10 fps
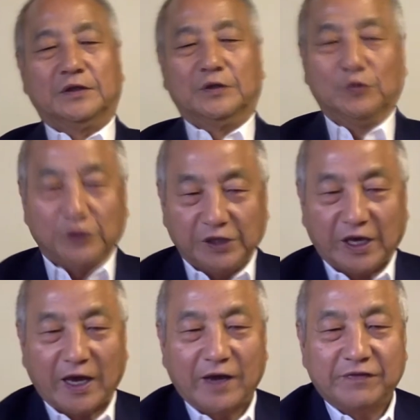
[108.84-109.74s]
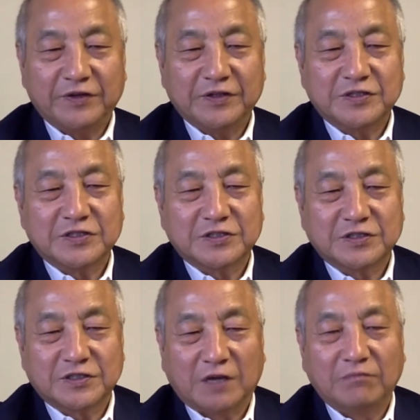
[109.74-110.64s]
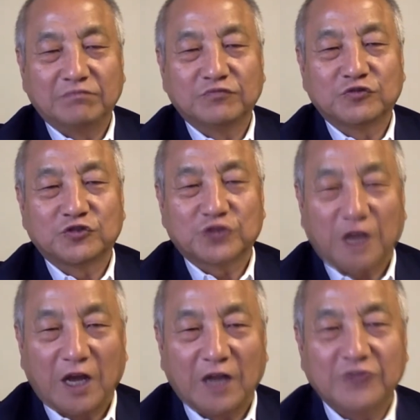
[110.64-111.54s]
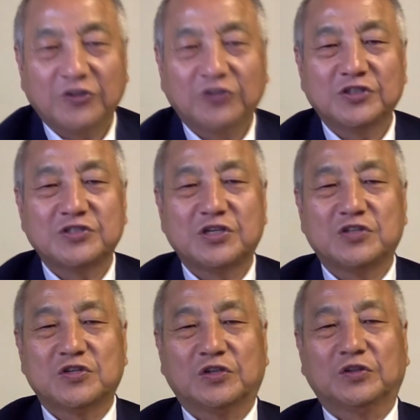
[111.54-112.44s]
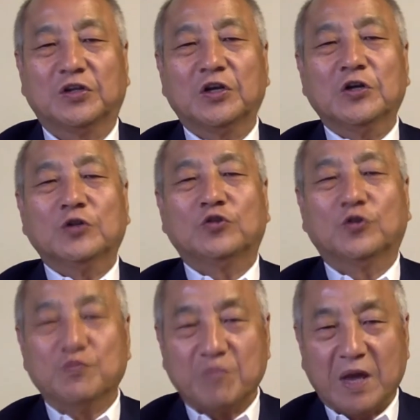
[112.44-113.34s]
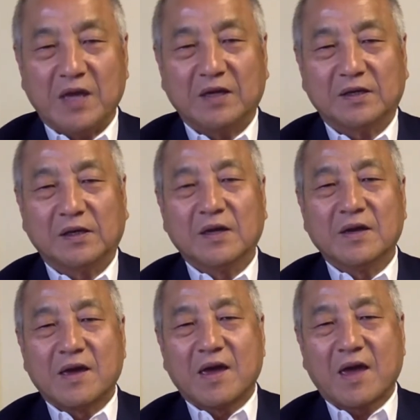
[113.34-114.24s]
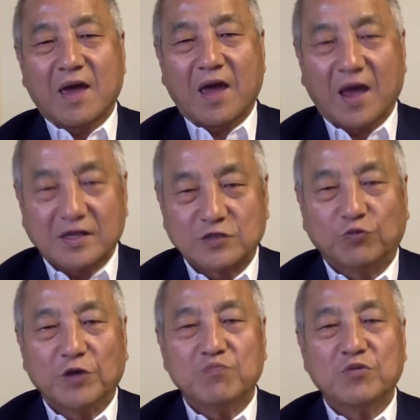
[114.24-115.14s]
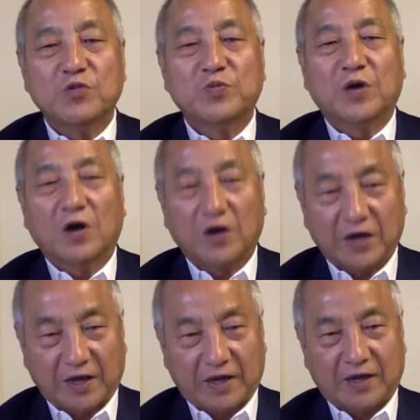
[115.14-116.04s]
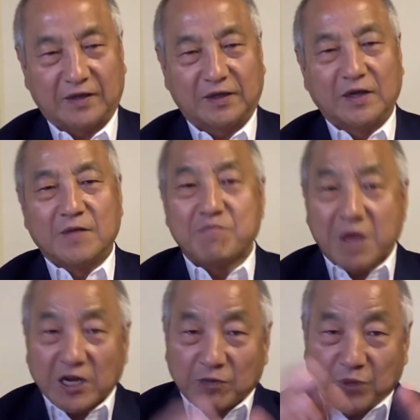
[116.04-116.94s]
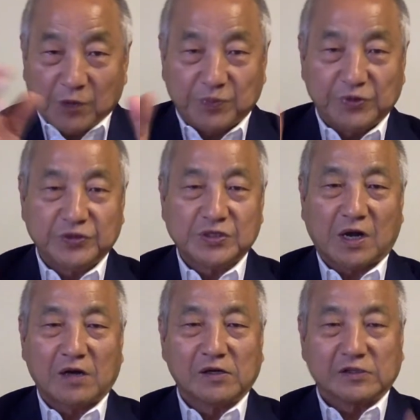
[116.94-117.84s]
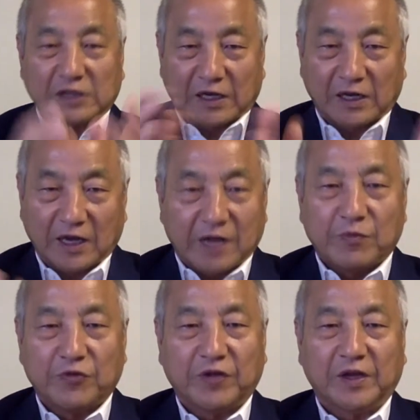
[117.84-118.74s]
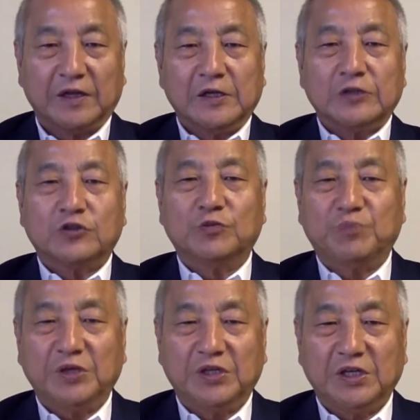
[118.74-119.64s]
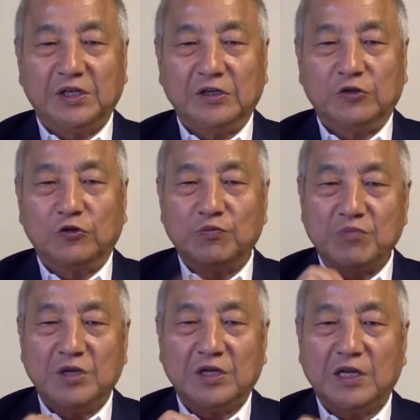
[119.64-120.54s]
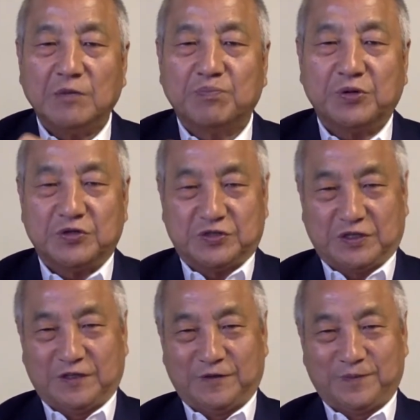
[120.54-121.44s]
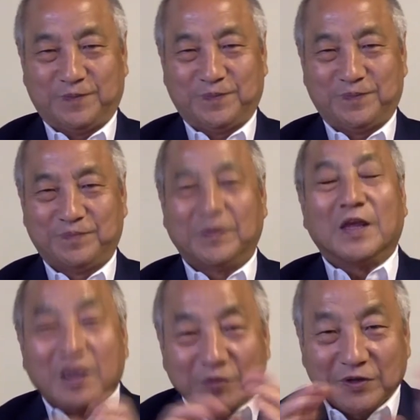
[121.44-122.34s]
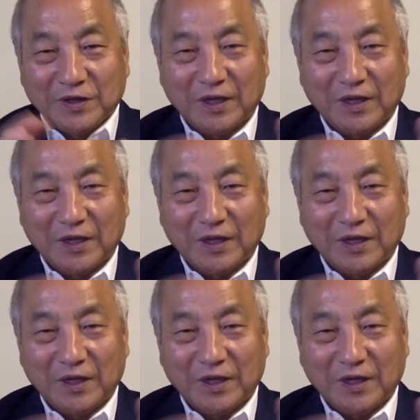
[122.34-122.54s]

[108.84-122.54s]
We have some challenging decision to make as we move ahead. Many peoples are clamoring to begin to meet in person. Even